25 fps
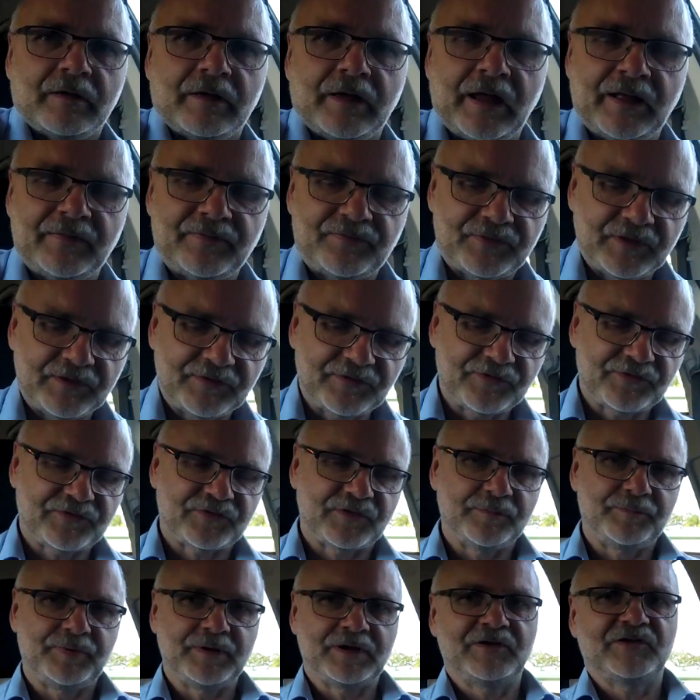And this is
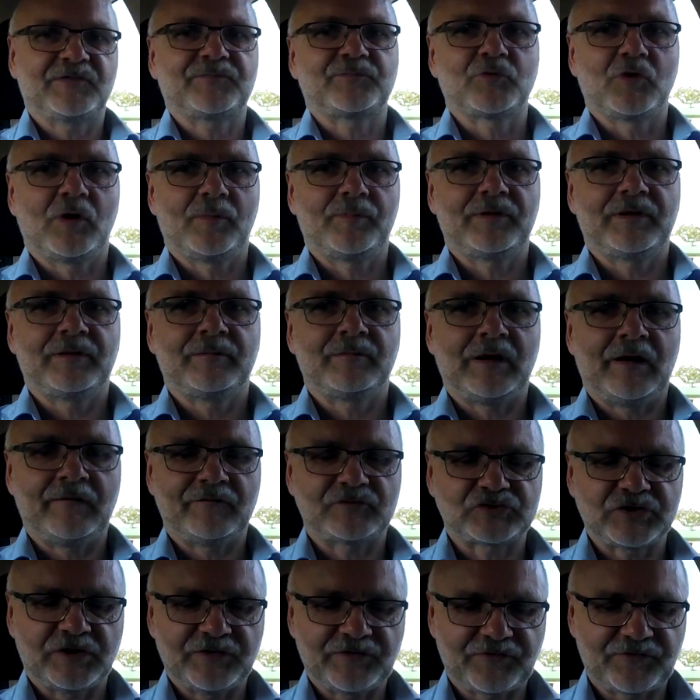the biggest problem. I've
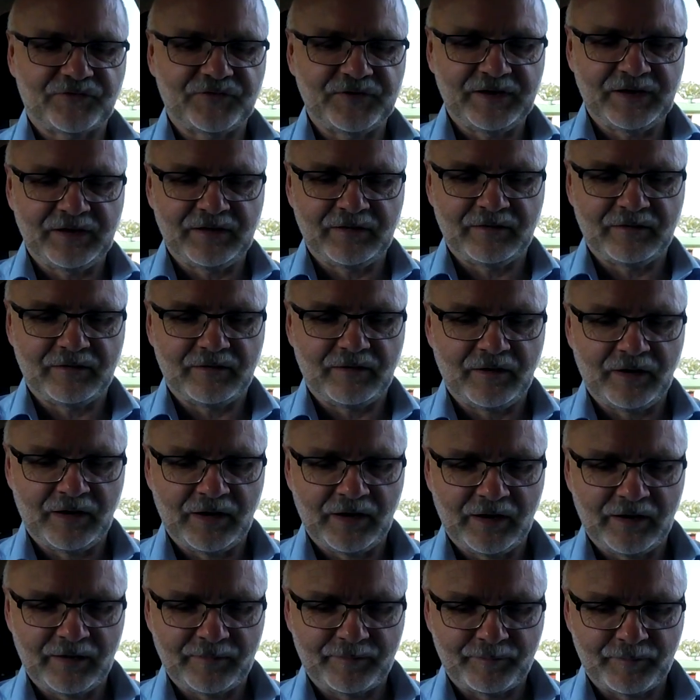just seen
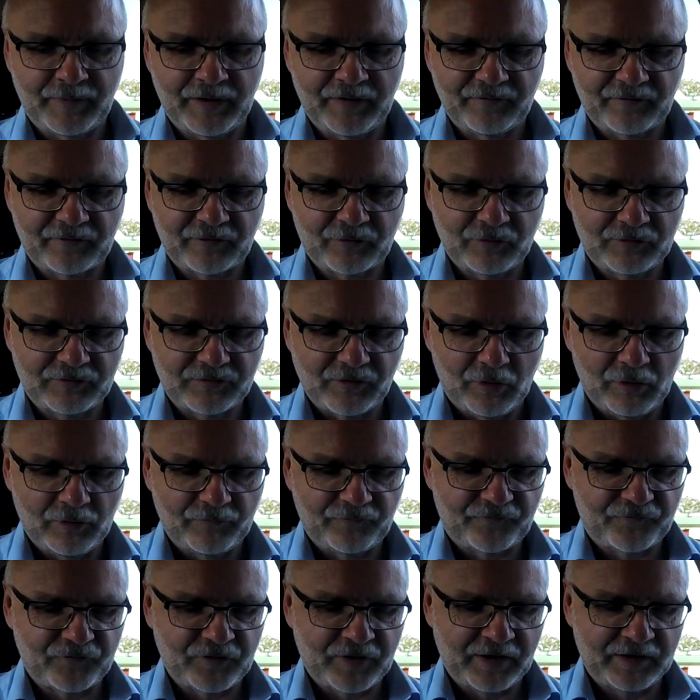my good old
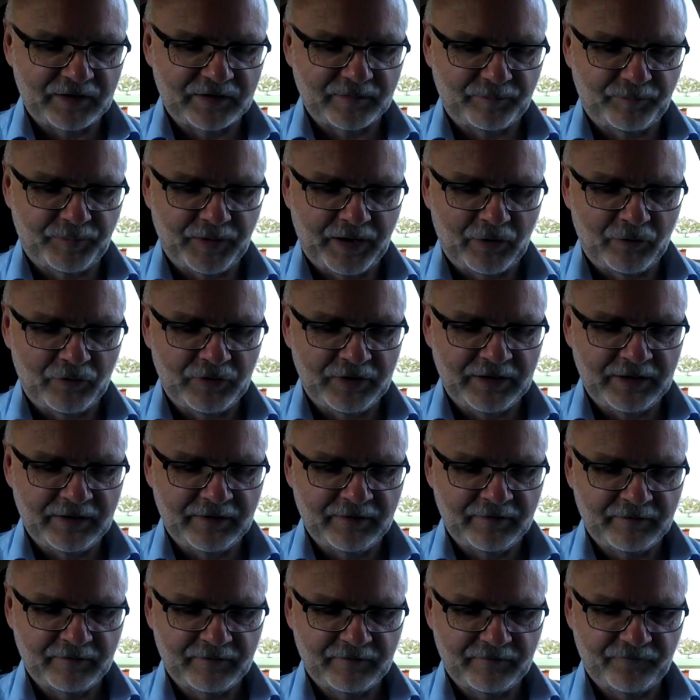friend Barry
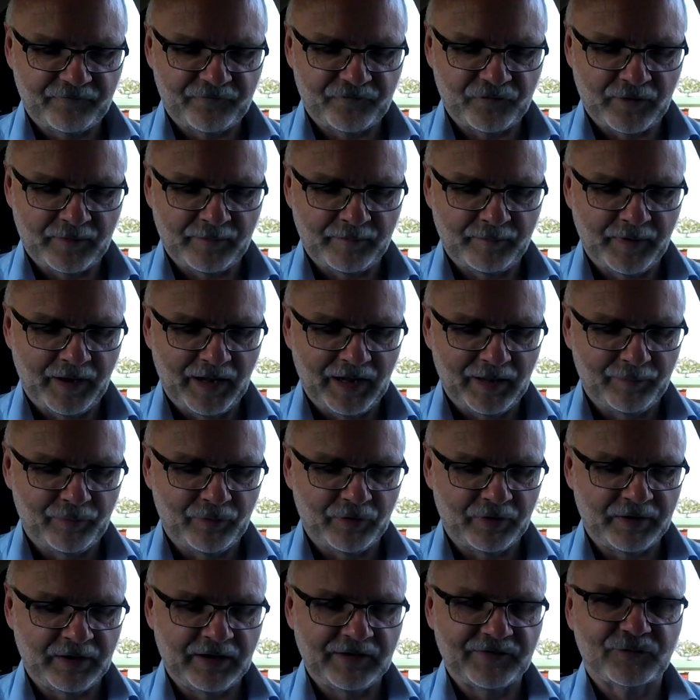from
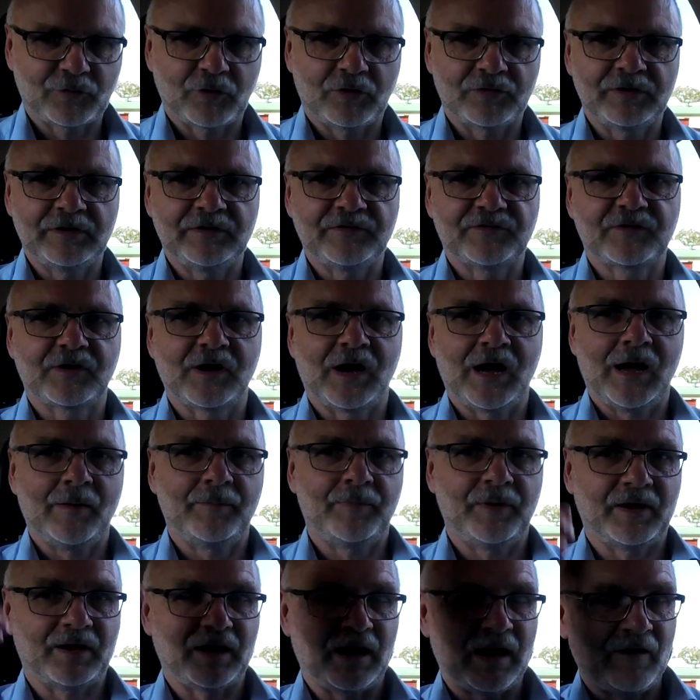Melbourne has got his car
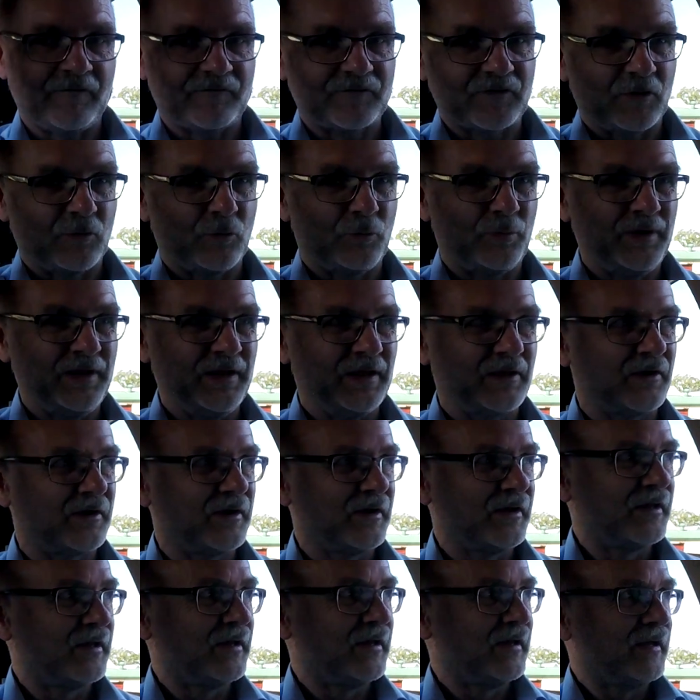back after a week,
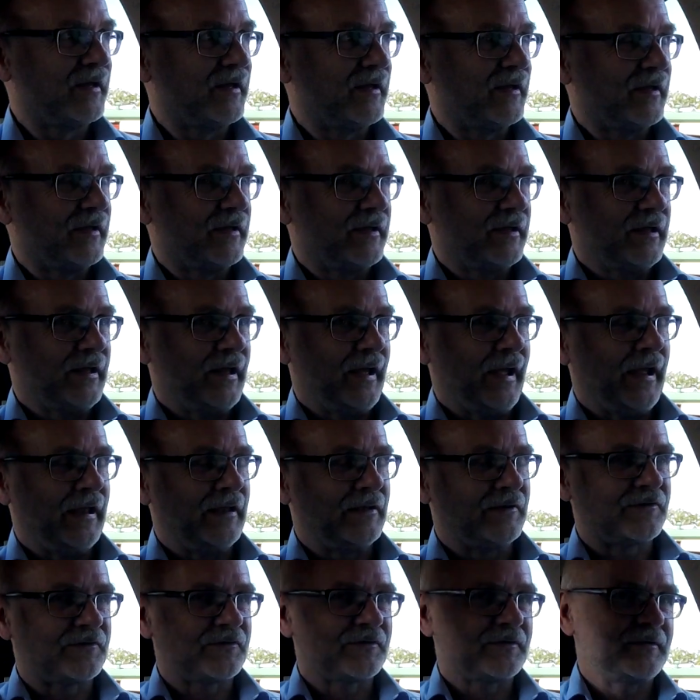
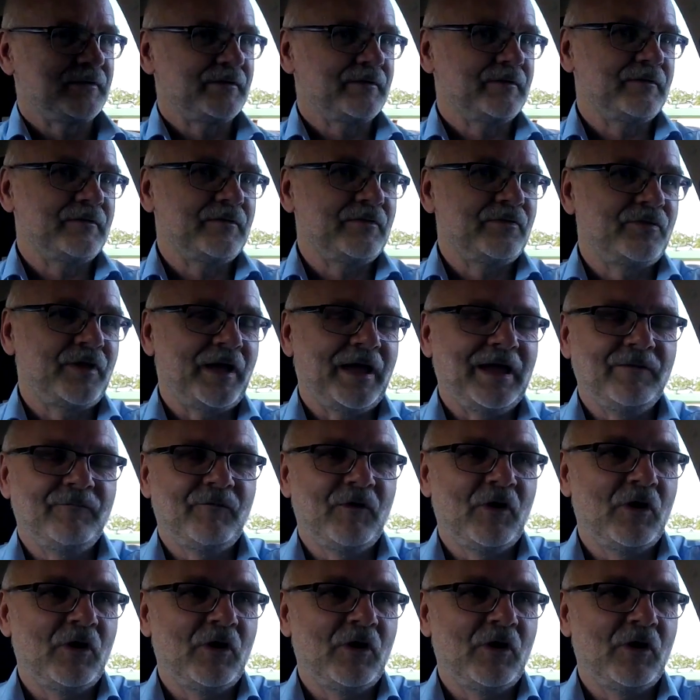and they